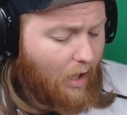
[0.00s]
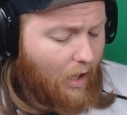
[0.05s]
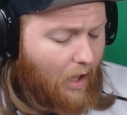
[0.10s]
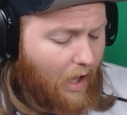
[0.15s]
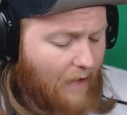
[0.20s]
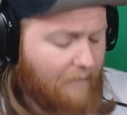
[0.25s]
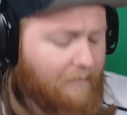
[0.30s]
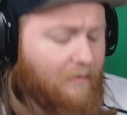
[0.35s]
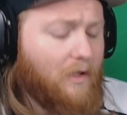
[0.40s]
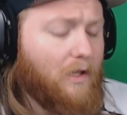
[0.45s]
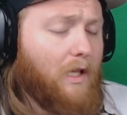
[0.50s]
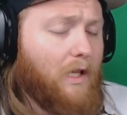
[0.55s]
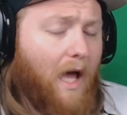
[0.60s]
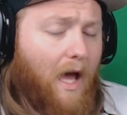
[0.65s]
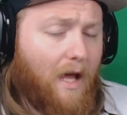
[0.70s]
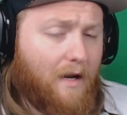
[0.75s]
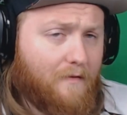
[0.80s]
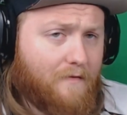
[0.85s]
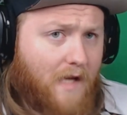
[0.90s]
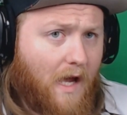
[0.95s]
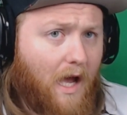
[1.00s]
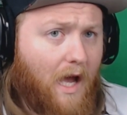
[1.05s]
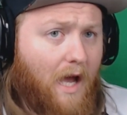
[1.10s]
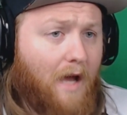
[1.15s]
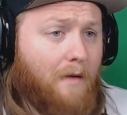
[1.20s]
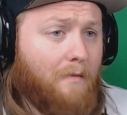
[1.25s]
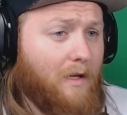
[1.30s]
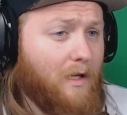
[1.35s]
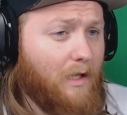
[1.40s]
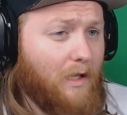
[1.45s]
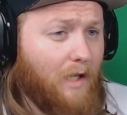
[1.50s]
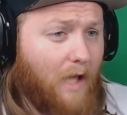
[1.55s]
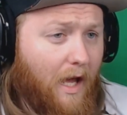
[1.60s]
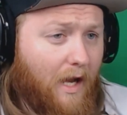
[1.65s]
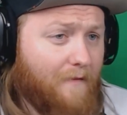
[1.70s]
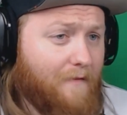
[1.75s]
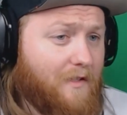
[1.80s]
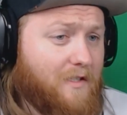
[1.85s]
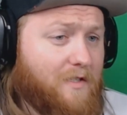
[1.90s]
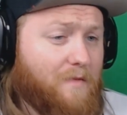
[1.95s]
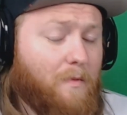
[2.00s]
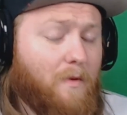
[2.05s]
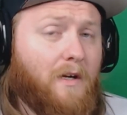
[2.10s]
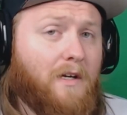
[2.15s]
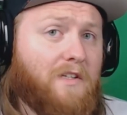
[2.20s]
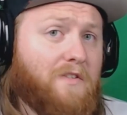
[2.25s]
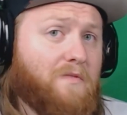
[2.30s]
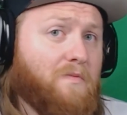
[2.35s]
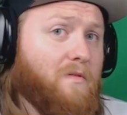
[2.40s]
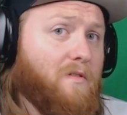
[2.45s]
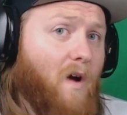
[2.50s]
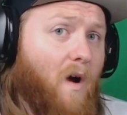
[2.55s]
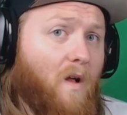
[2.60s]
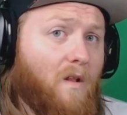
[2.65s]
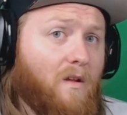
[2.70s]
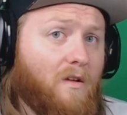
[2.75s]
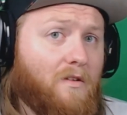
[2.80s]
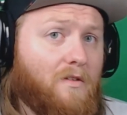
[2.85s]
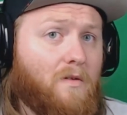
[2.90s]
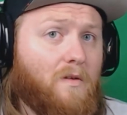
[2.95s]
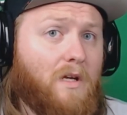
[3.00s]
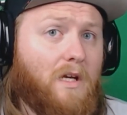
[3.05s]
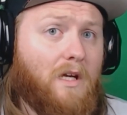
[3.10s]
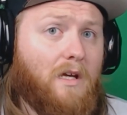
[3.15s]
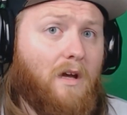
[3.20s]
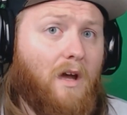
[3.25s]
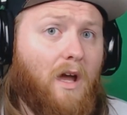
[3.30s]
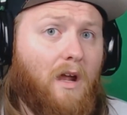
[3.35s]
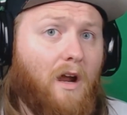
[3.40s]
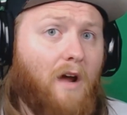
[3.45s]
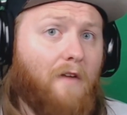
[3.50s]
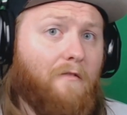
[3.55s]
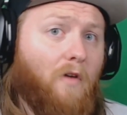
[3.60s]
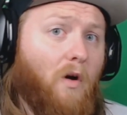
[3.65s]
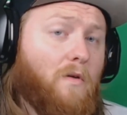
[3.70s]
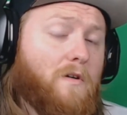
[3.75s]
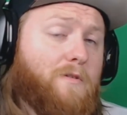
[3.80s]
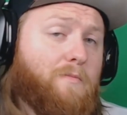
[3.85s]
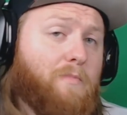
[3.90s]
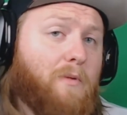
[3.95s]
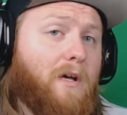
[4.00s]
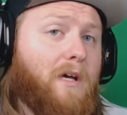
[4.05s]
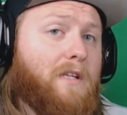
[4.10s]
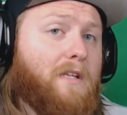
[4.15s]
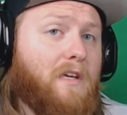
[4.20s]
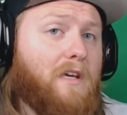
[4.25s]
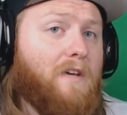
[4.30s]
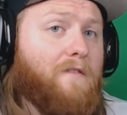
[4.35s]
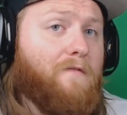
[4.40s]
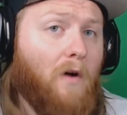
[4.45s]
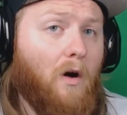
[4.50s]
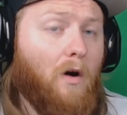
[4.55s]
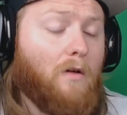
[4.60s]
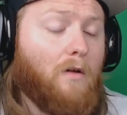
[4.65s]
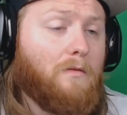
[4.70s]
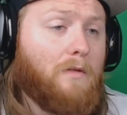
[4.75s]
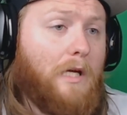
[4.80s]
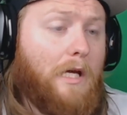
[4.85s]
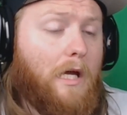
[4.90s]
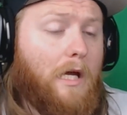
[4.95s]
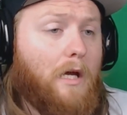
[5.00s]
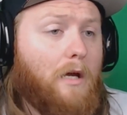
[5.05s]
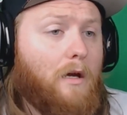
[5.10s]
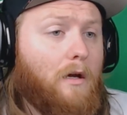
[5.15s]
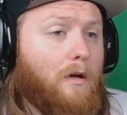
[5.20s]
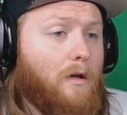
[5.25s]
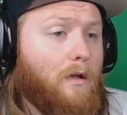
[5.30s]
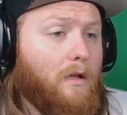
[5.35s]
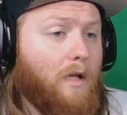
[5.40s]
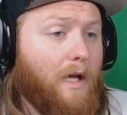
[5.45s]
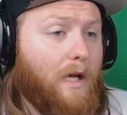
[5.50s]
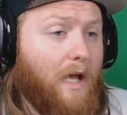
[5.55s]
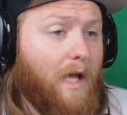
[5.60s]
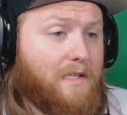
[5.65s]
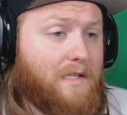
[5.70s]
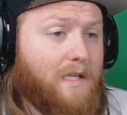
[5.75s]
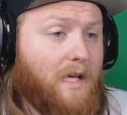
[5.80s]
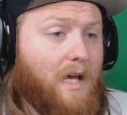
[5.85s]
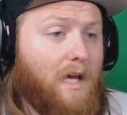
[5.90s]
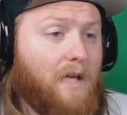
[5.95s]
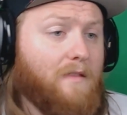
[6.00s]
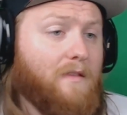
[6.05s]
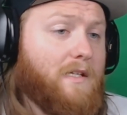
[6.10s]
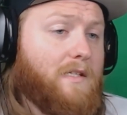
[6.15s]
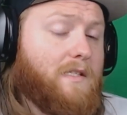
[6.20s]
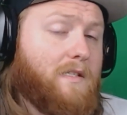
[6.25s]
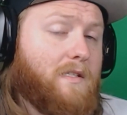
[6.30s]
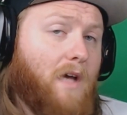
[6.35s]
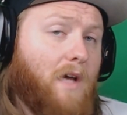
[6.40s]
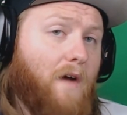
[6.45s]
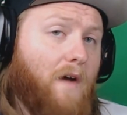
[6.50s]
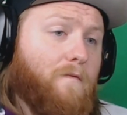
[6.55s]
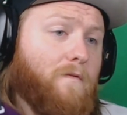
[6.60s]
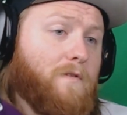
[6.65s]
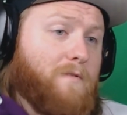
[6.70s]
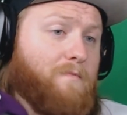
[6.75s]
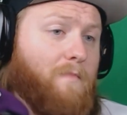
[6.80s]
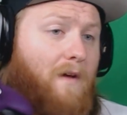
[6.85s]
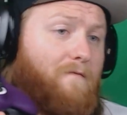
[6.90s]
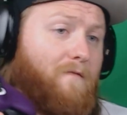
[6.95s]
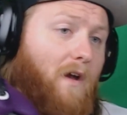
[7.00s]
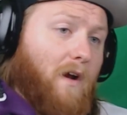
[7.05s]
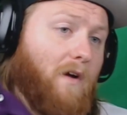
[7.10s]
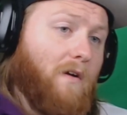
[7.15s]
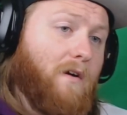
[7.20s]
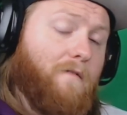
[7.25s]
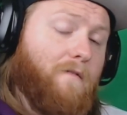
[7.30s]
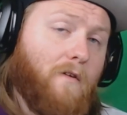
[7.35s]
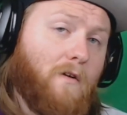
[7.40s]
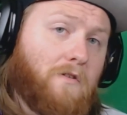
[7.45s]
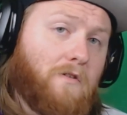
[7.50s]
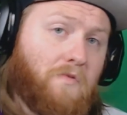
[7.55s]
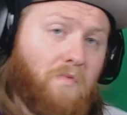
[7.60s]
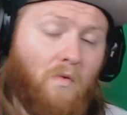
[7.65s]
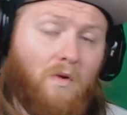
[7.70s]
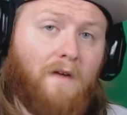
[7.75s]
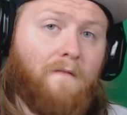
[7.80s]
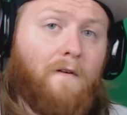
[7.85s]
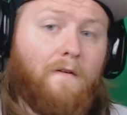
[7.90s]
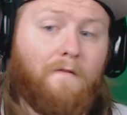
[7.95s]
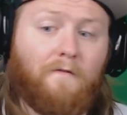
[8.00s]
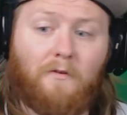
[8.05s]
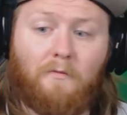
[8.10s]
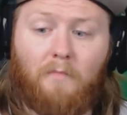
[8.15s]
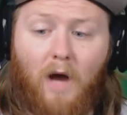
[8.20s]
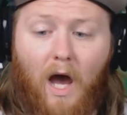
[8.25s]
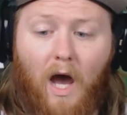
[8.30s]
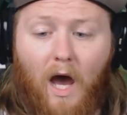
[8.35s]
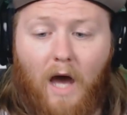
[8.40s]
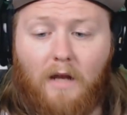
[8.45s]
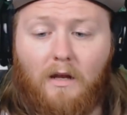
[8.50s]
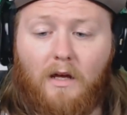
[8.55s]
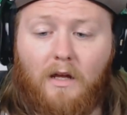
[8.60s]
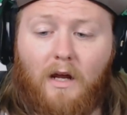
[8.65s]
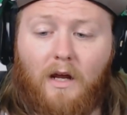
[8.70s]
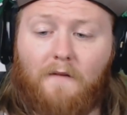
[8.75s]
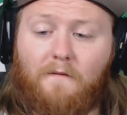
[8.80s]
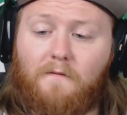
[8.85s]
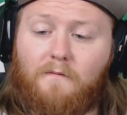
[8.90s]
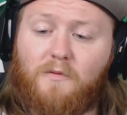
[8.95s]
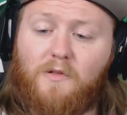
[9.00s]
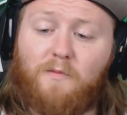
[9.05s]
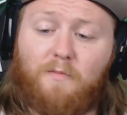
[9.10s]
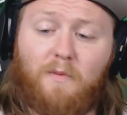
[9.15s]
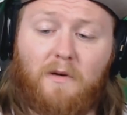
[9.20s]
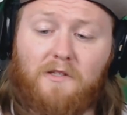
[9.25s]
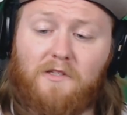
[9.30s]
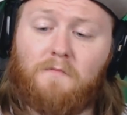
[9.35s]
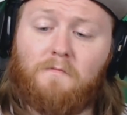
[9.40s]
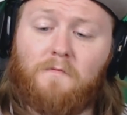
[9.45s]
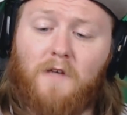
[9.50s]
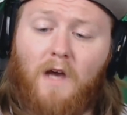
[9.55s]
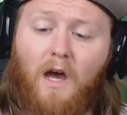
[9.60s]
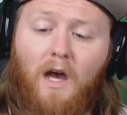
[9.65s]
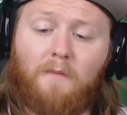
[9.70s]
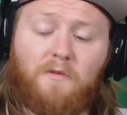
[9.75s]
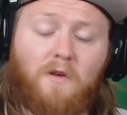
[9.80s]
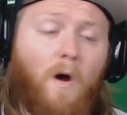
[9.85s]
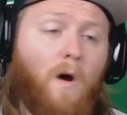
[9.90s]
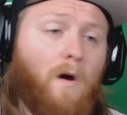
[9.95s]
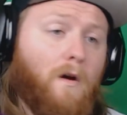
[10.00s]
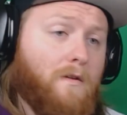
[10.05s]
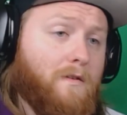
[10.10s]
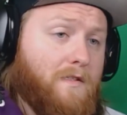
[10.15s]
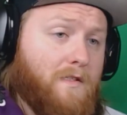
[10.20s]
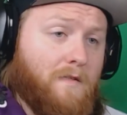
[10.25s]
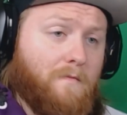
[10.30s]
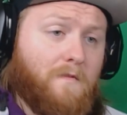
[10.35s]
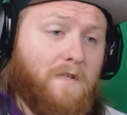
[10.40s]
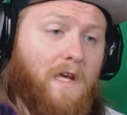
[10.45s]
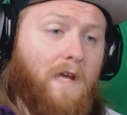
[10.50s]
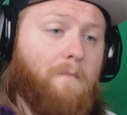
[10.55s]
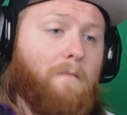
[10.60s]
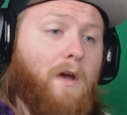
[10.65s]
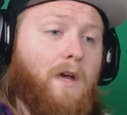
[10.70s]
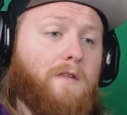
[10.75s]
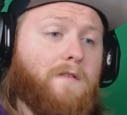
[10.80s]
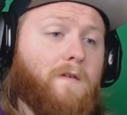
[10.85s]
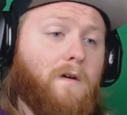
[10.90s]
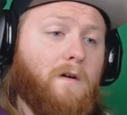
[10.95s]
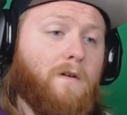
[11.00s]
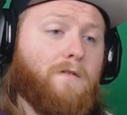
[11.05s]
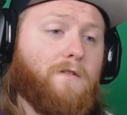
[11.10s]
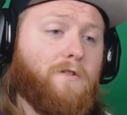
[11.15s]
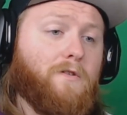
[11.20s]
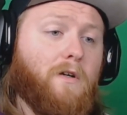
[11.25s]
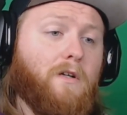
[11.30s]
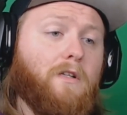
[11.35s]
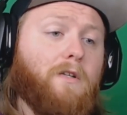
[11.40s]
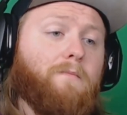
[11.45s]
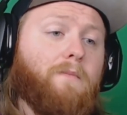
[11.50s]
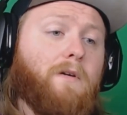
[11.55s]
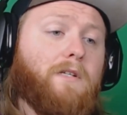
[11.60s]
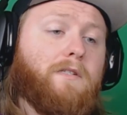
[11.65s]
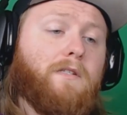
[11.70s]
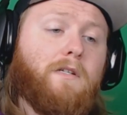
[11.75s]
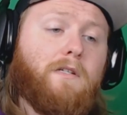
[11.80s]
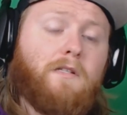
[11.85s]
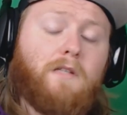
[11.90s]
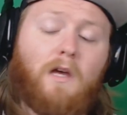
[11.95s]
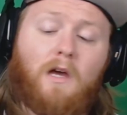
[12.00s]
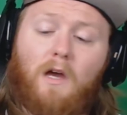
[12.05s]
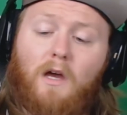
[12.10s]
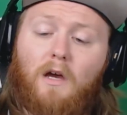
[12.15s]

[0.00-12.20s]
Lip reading: I have a lot of time, a lot of experience with Call of Duty, and I've always played default. Like I said, this Scuf was my very first one I've ever bought, and I've spent some time talking to some teammates on Strictly Business.